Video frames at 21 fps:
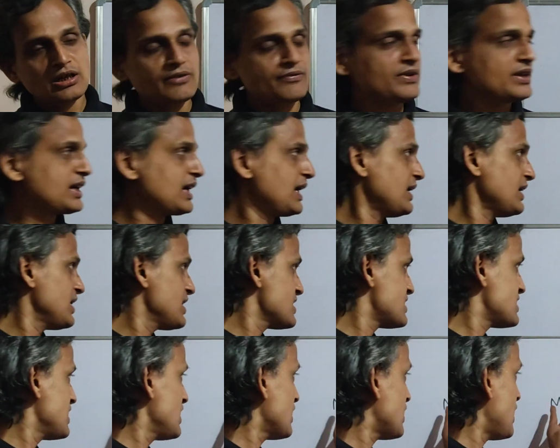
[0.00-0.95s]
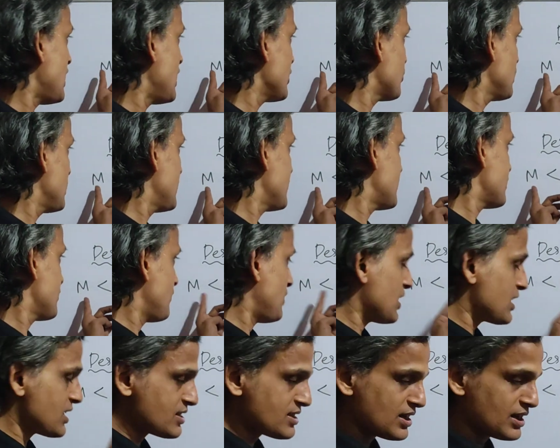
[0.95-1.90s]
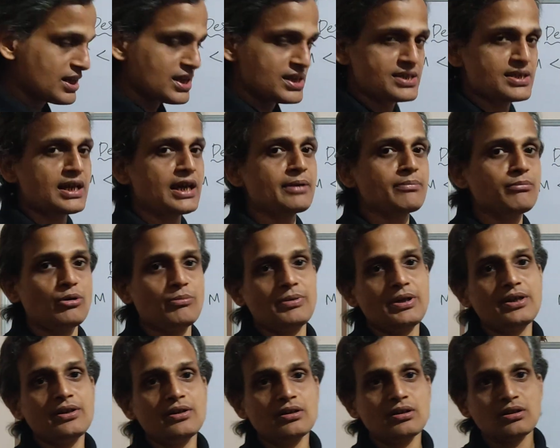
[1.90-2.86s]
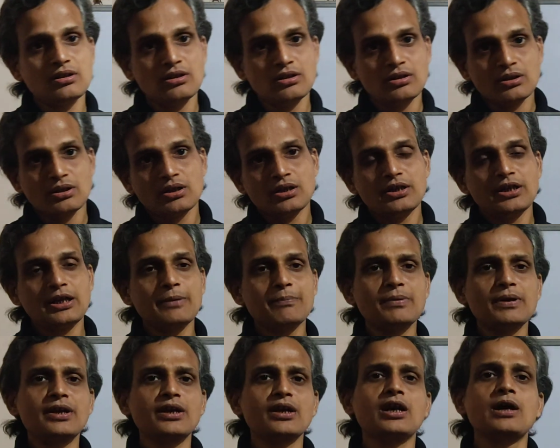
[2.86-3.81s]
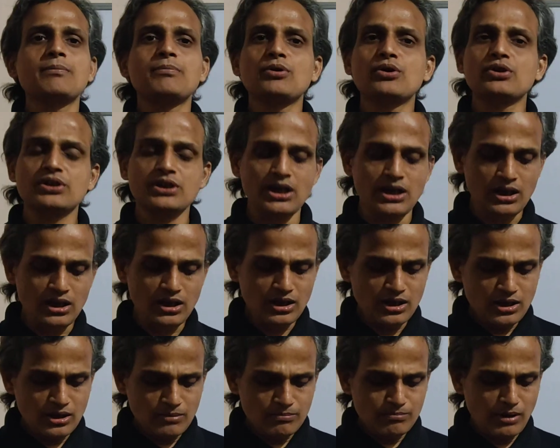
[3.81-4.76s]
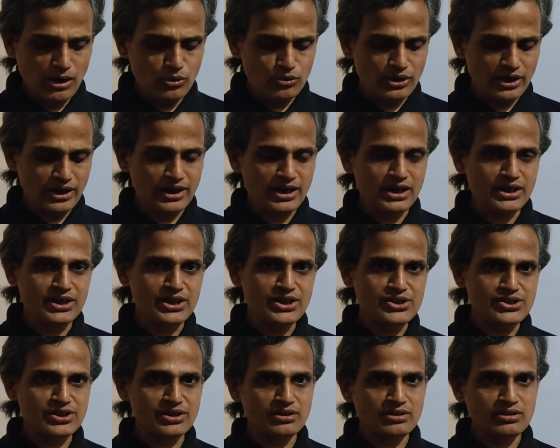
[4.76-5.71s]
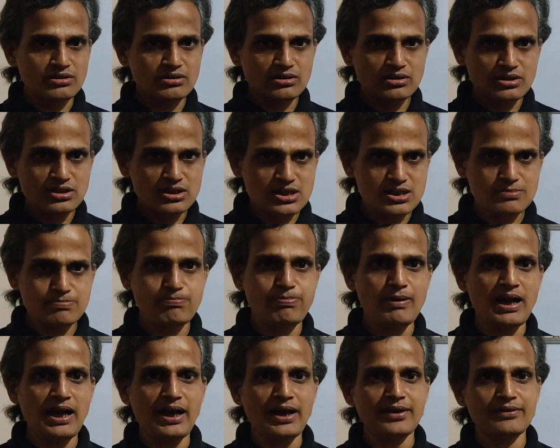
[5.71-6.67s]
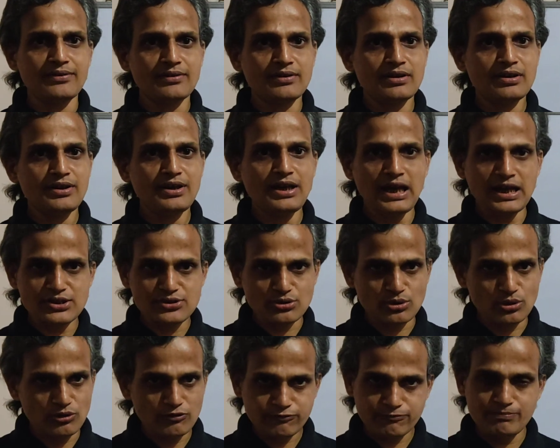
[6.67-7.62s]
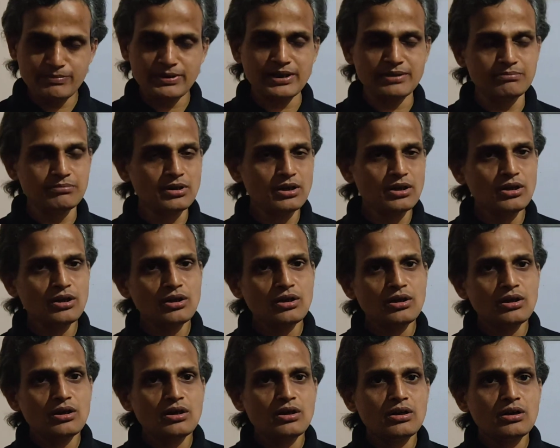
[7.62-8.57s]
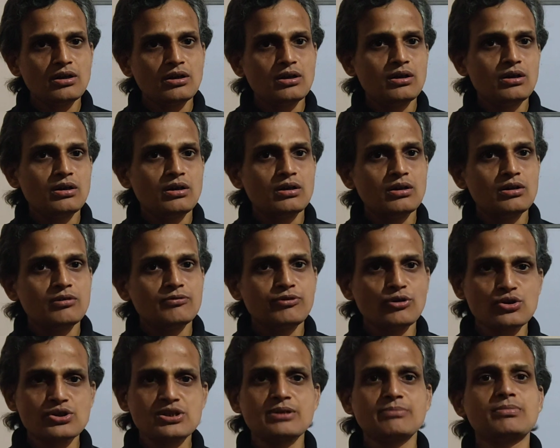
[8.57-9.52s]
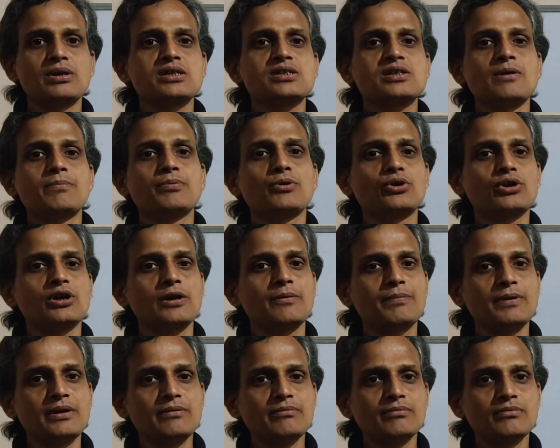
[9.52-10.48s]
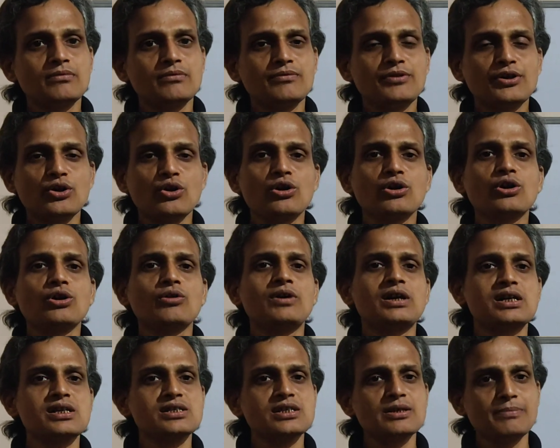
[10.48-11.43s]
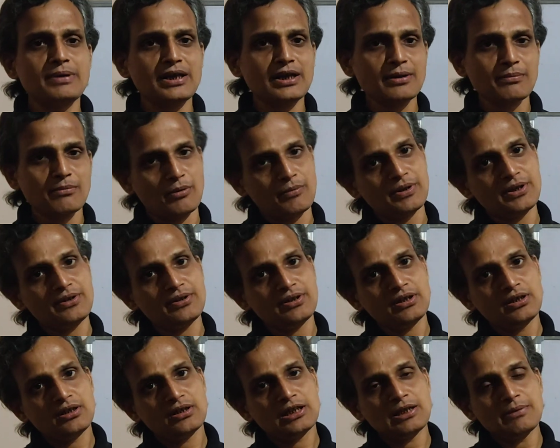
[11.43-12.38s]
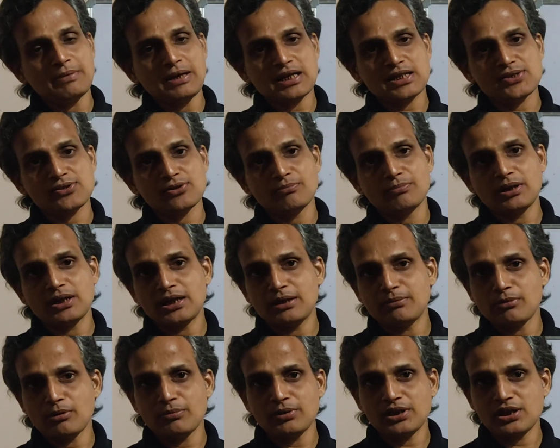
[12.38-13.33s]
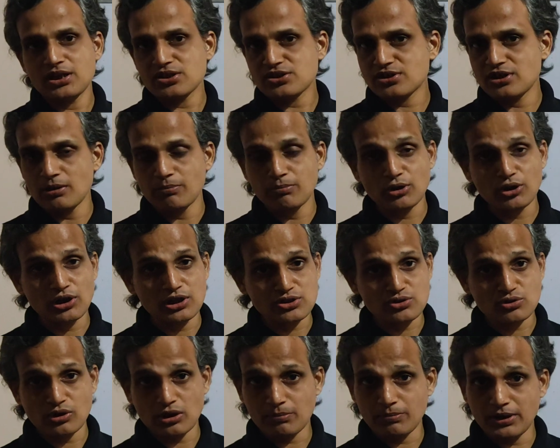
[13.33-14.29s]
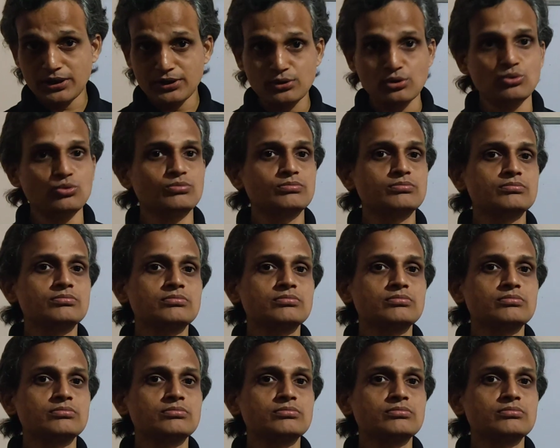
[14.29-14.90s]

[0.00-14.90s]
We can easily calculate what is the design moment depending upon the boundary condition, span, nature of beam. For simply supported beam, we all know what is the bending moment. The maximum bending moment is WL square by 2.